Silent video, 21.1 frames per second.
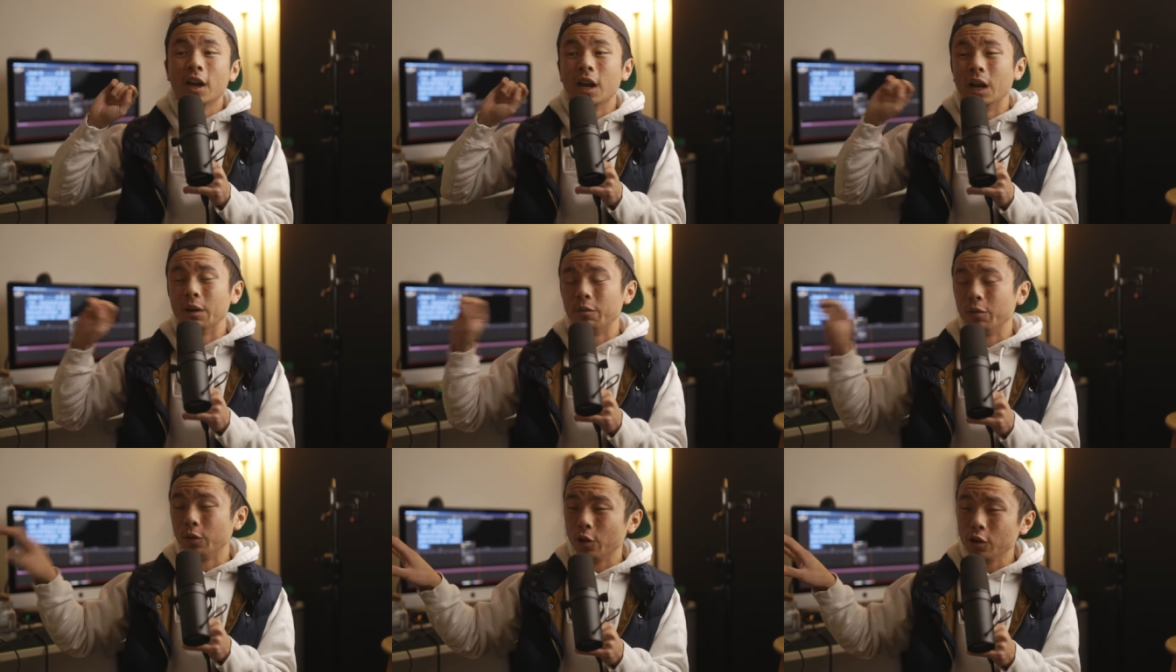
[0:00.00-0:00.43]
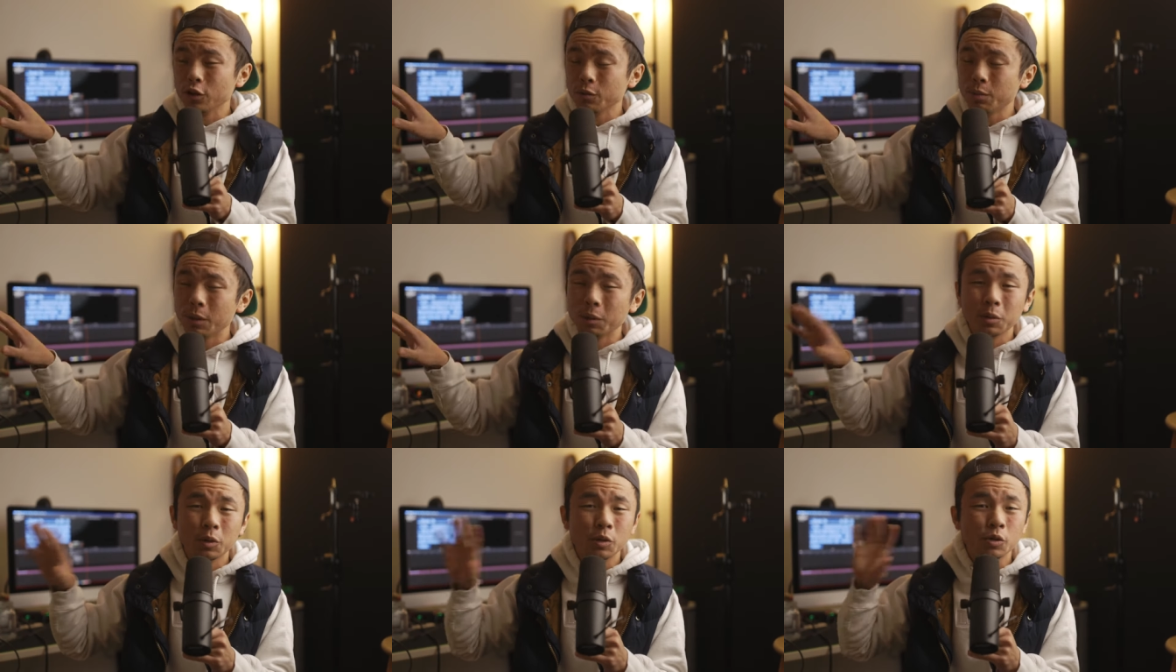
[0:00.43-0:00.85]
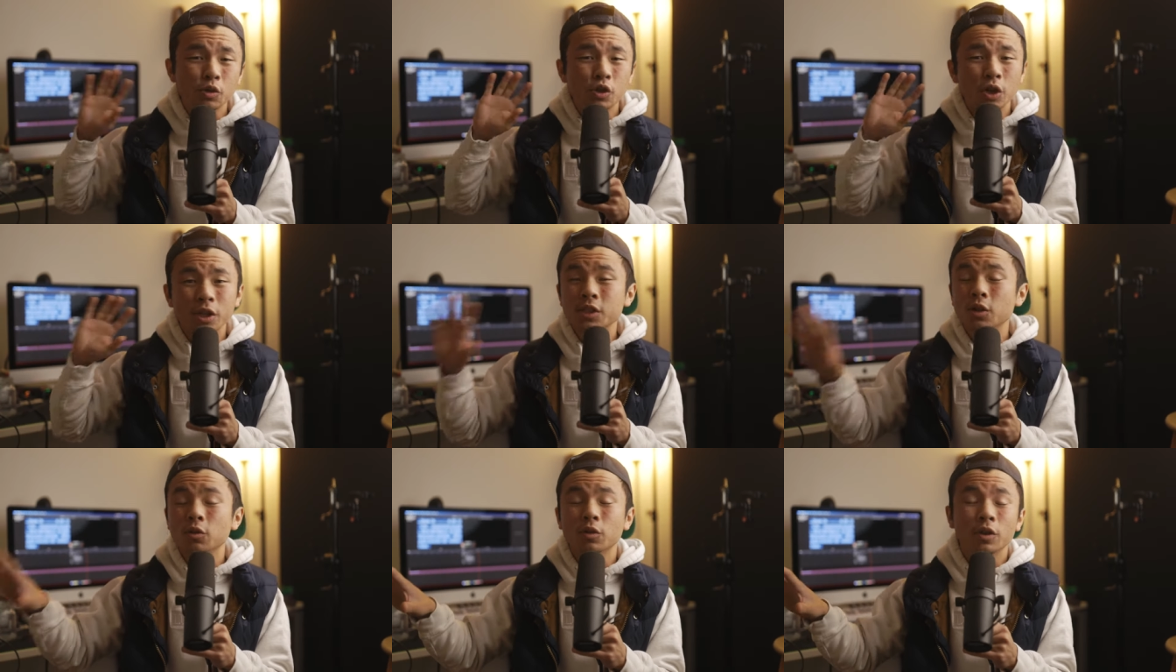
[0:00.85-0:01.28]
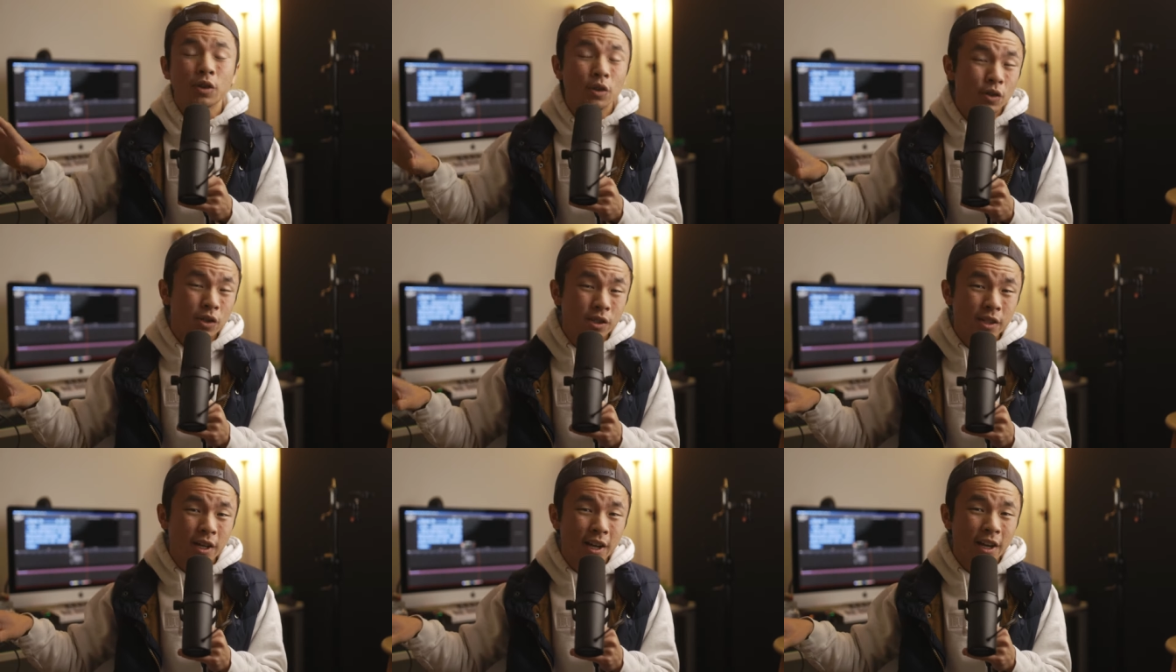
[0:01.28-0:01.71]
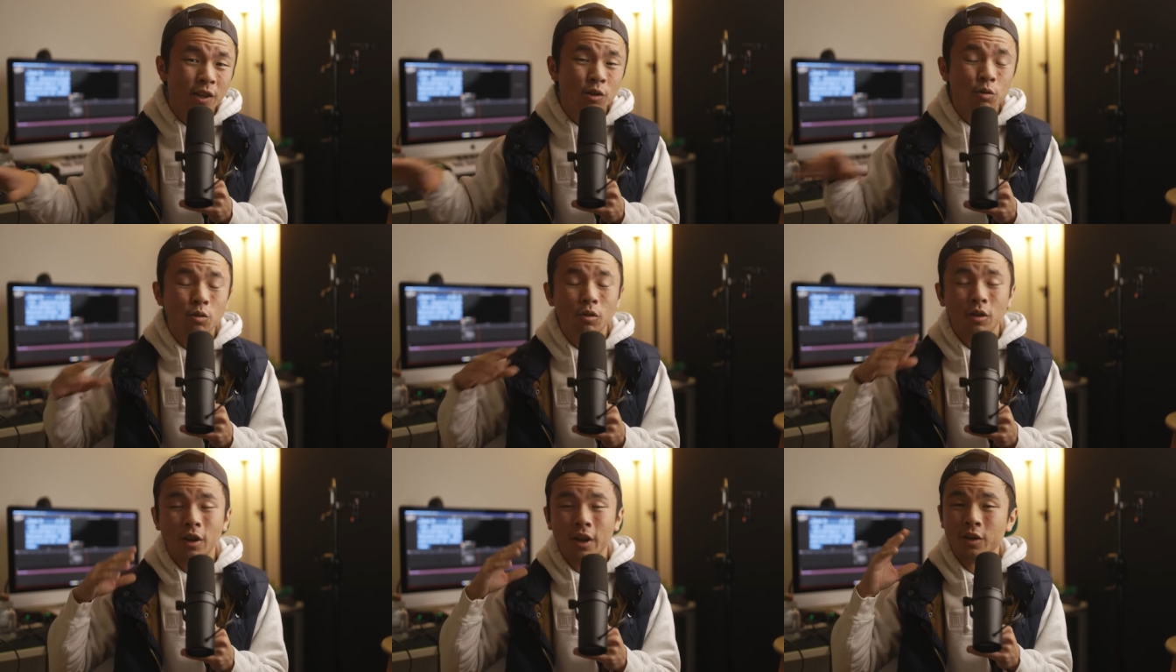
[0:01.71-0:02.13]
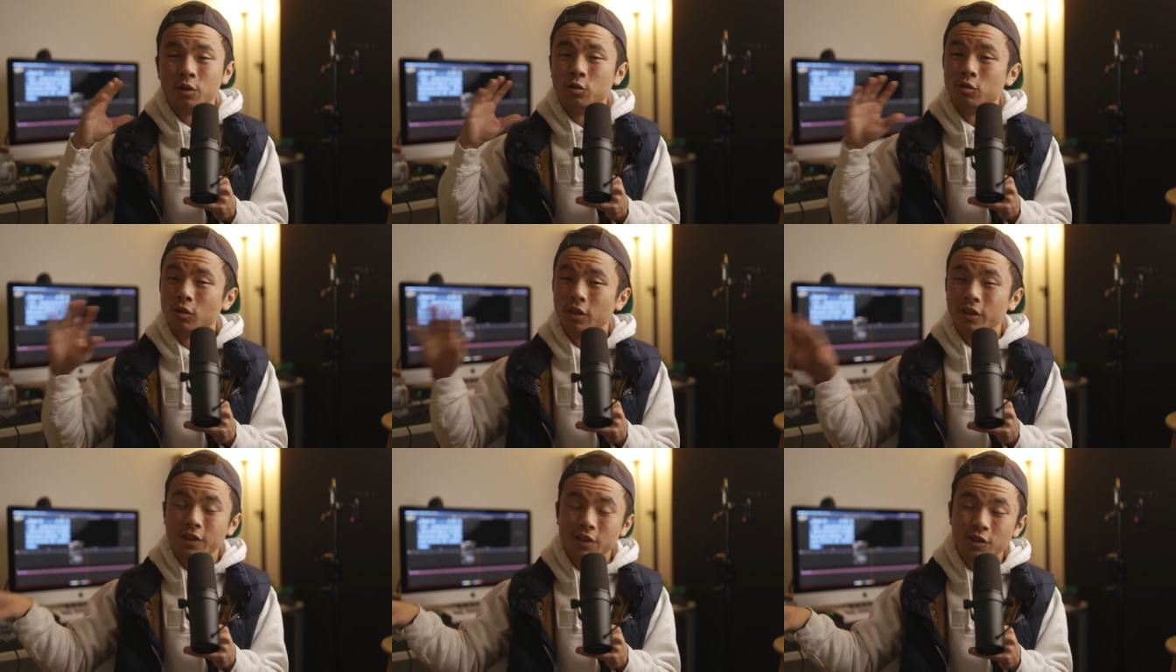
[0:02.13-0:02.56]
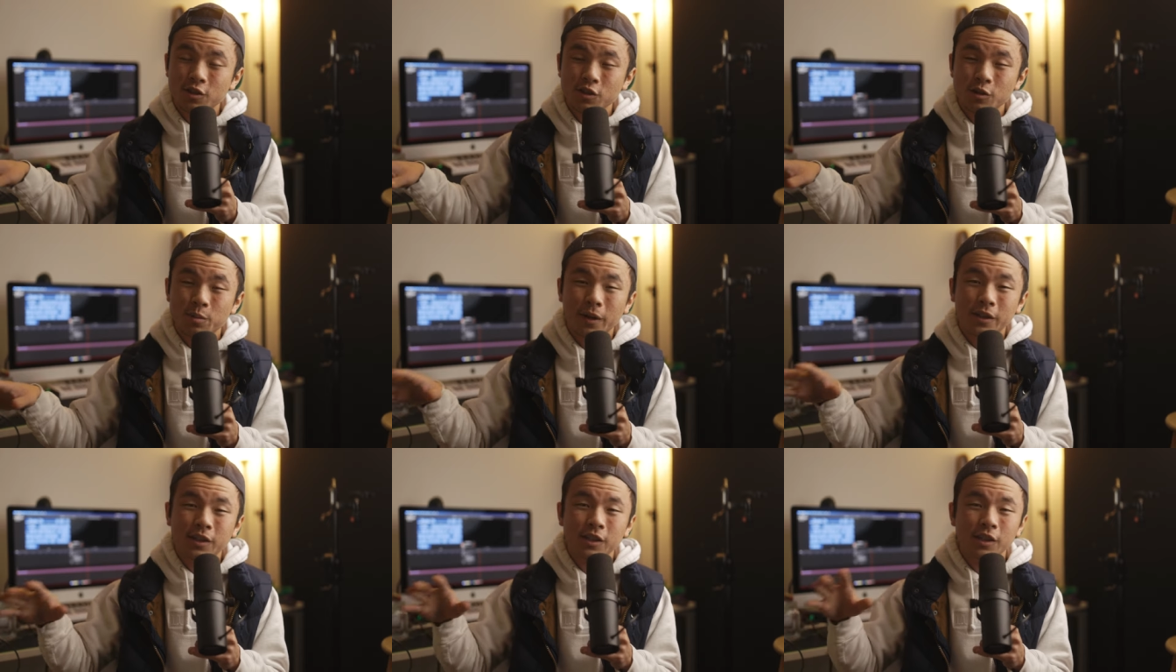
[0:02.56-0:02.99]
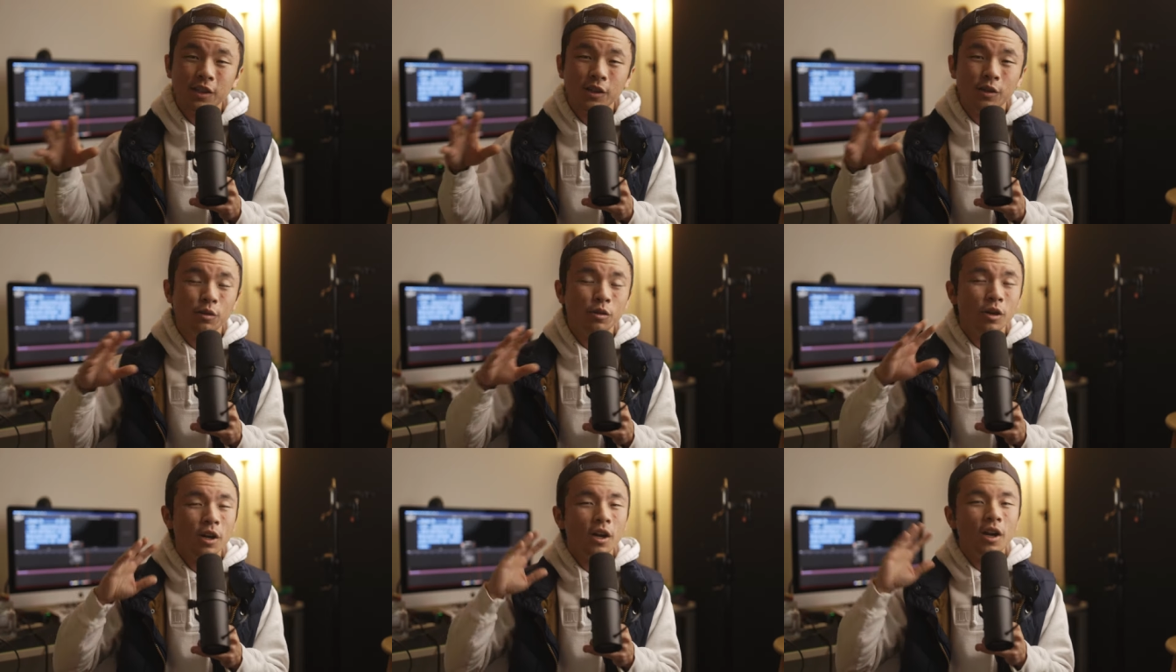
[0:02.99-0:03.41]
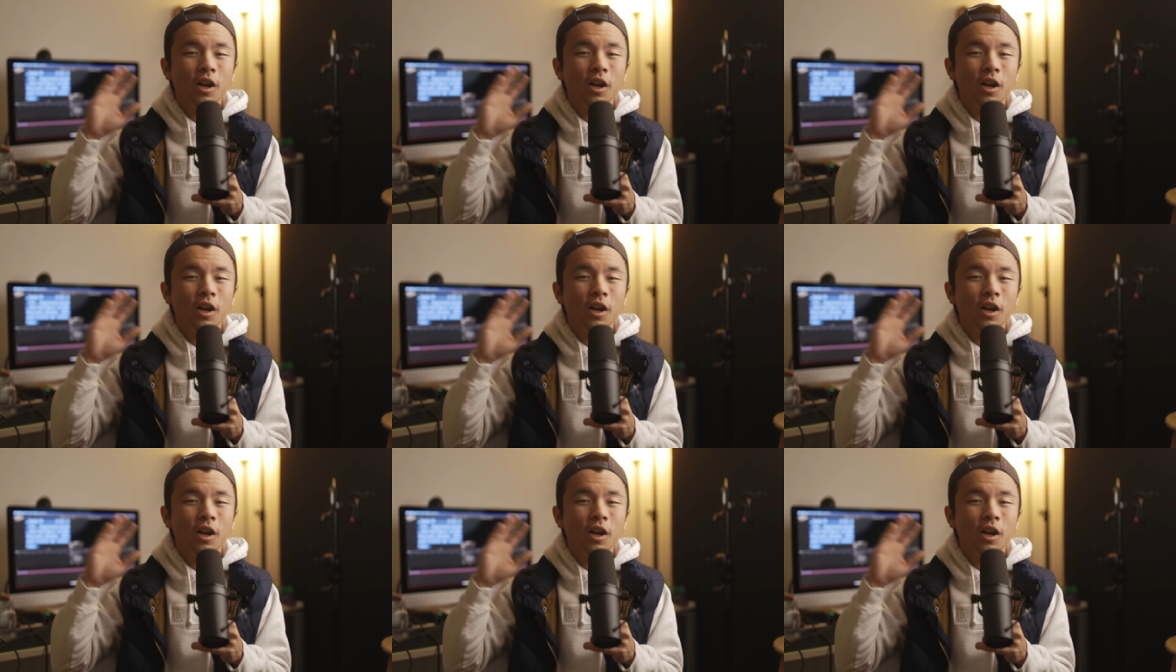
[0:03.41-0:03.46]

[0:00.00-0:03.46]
And for those people who just don't understand, who are and who are disrespecting you,